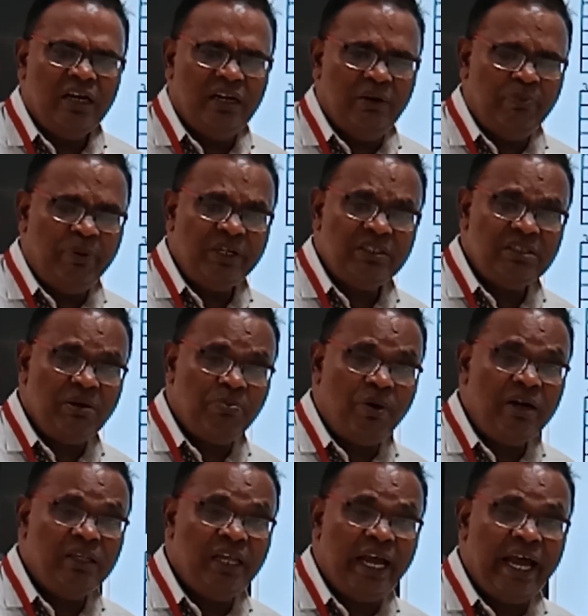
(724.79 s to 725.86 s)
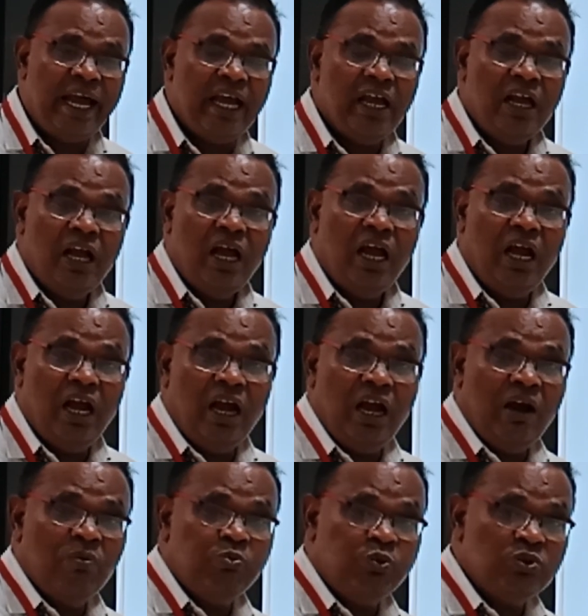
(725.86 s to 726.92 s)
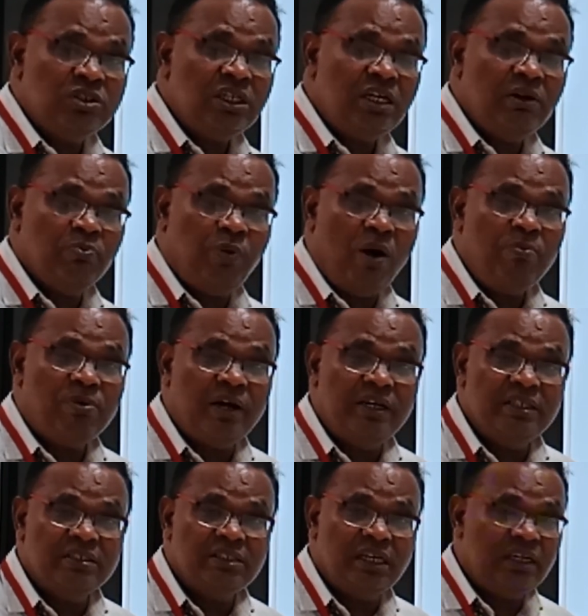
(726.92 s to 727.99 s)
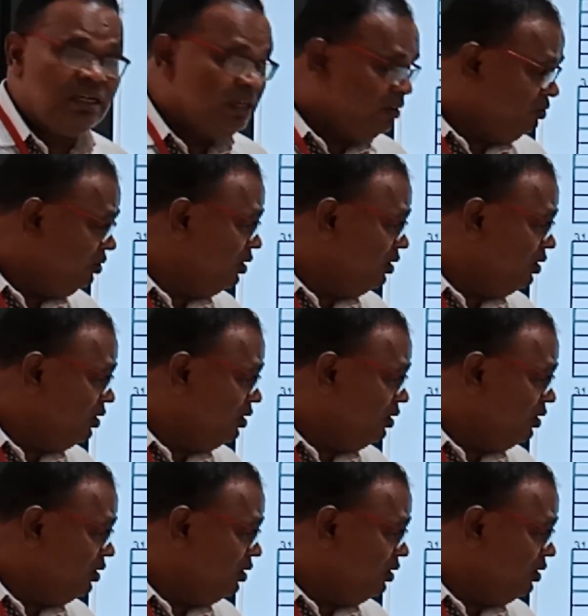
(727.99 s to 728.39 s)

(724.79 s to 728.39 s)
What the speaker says: depends upon the push and pop condition.